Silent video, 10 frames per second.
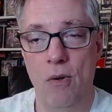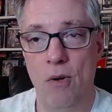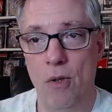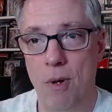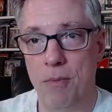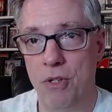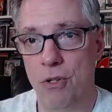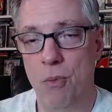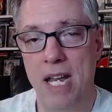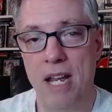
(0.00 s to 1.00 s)
all the way up to the
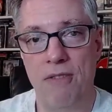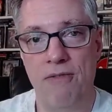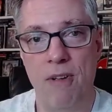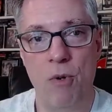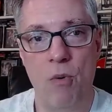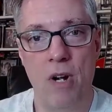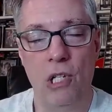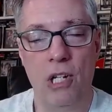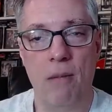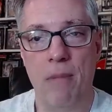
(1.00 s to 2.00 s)
twenty-eighth of February,
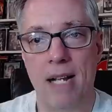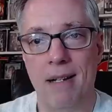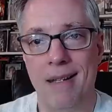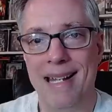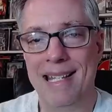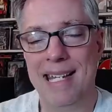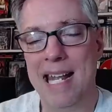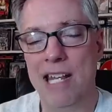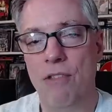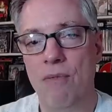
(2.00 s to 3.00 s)
looking back on nineteen
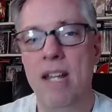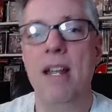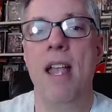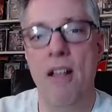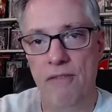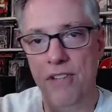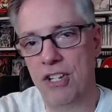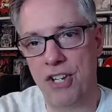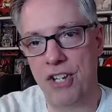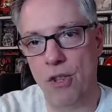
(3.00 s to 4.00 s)
eighty-three.
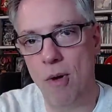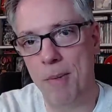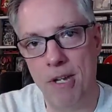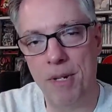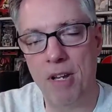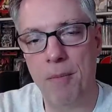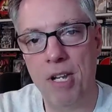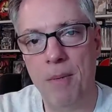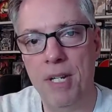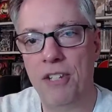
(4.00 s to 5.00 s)
Visit us on the web at w w
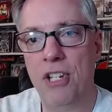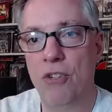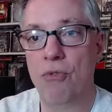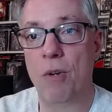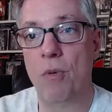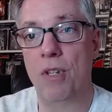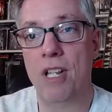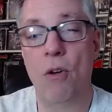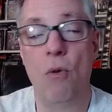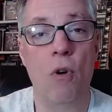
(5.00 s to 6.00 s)
w dot sea of tranquility
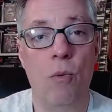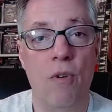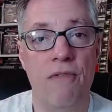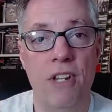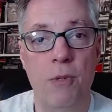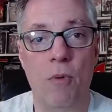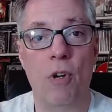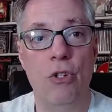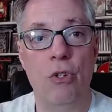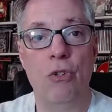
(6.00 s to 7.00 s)
dot org. We're on Facebook,
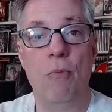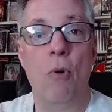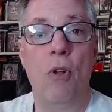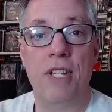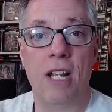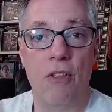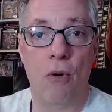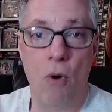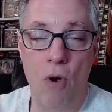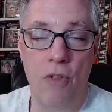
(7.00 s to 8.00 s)
we're on YouTube, all together,
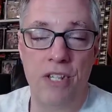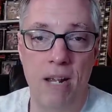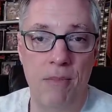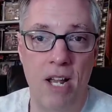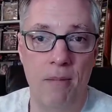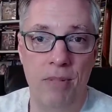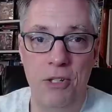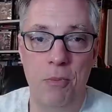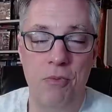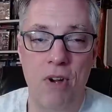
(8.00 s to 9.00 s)
all the damn time.
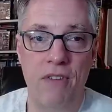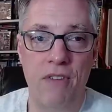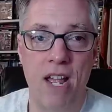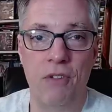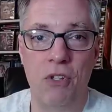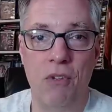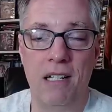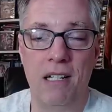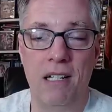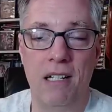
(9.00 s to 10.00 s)
Please subscribe if you haven't
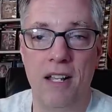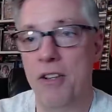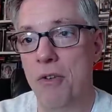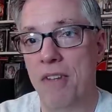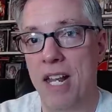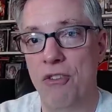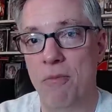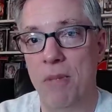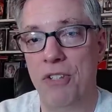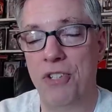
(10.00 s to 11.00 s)
already and click on that
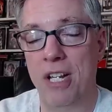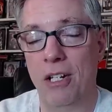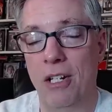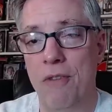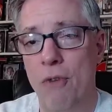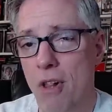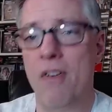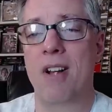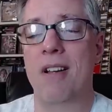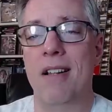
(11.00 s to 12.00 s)
notification bell so you get alert of all of
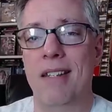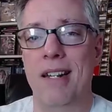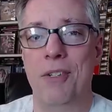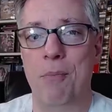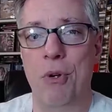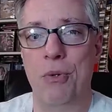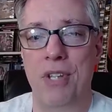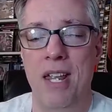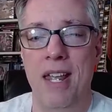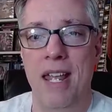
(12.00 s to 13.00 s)
our content as it posts.
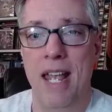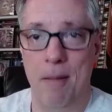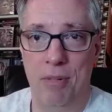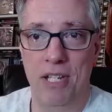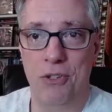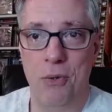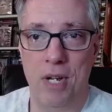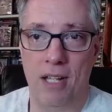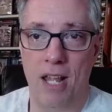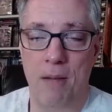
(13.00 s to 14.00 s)
And please do
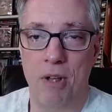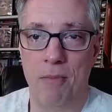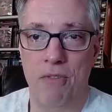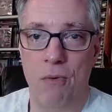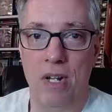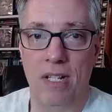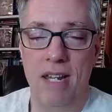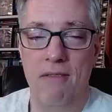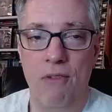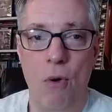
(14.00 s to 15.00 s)
hit the like button before you
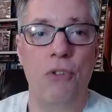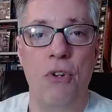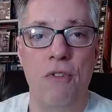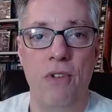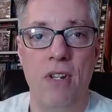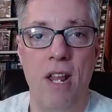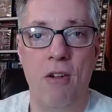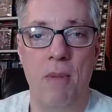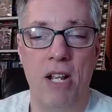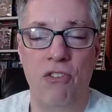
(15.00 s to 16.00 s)
leave. Also, if you care
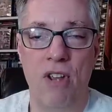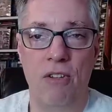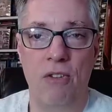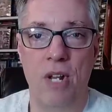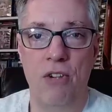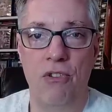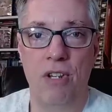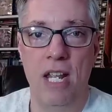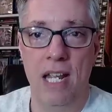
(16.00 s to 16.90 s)
to make a channel donation,